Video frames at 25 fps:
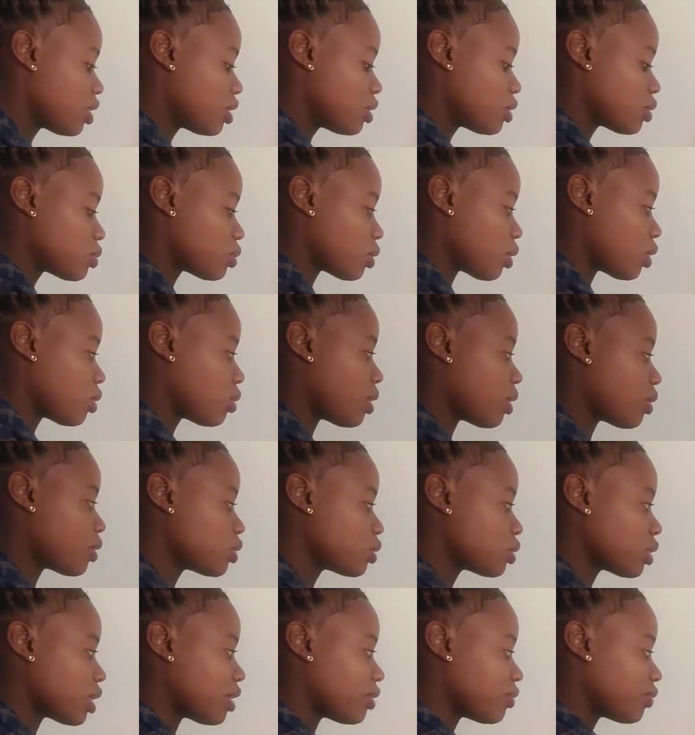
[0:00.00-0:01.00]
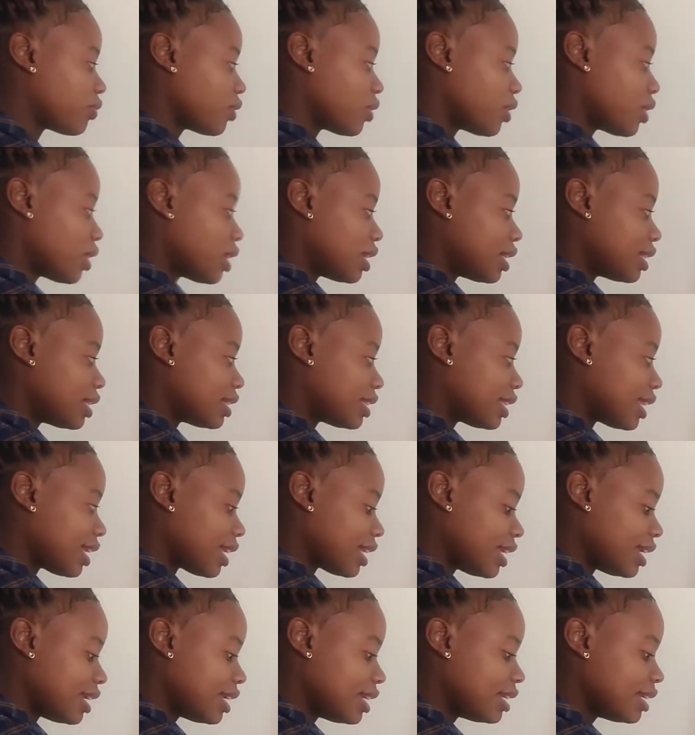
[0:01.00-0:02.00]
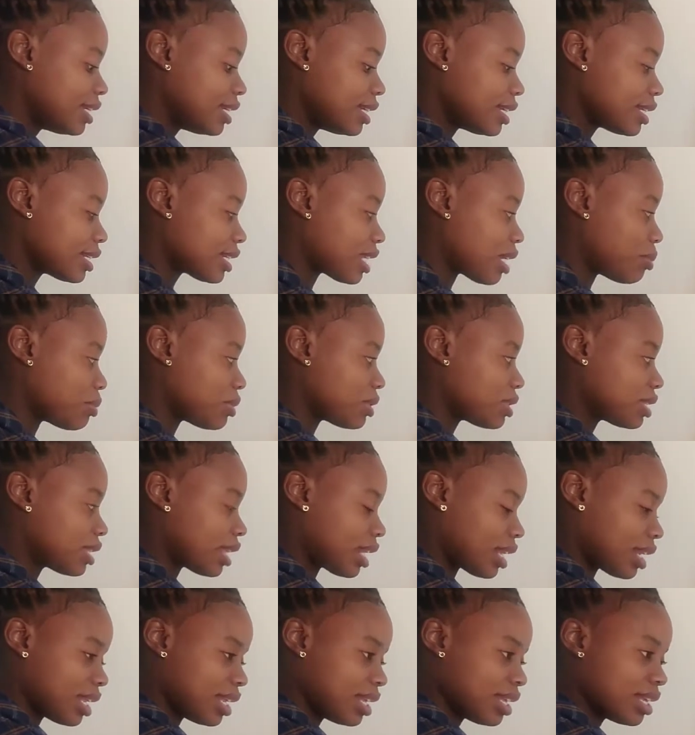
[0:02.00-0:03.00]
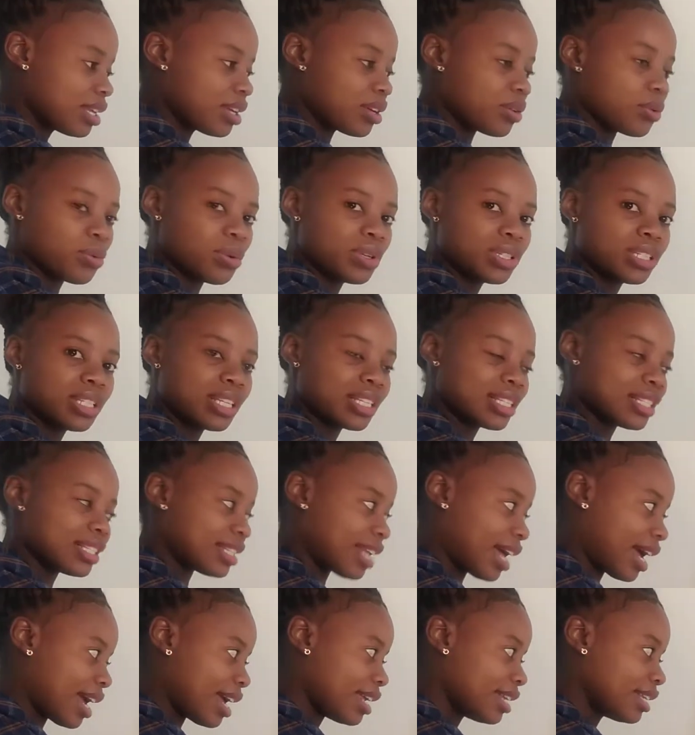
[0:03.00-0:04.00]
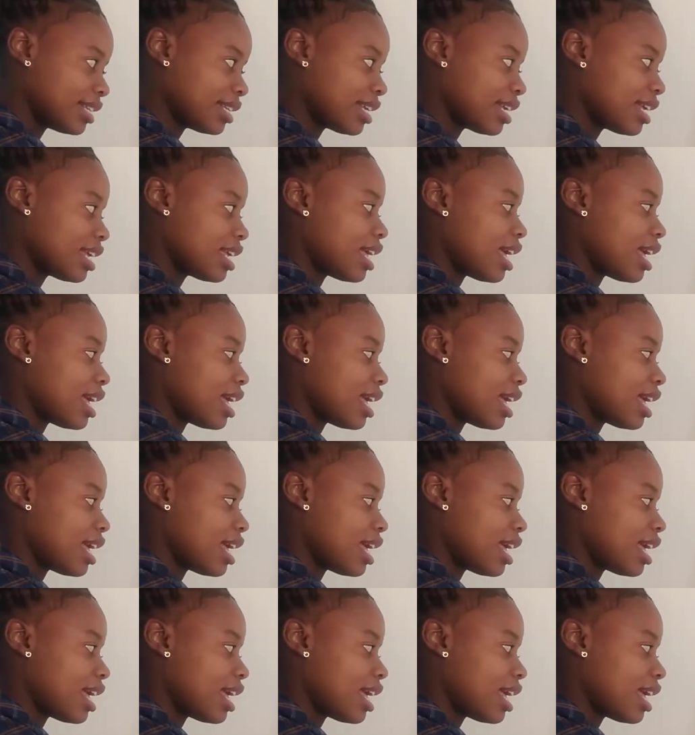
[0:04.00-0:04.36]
So we're going to have 3 times 3, which is 9,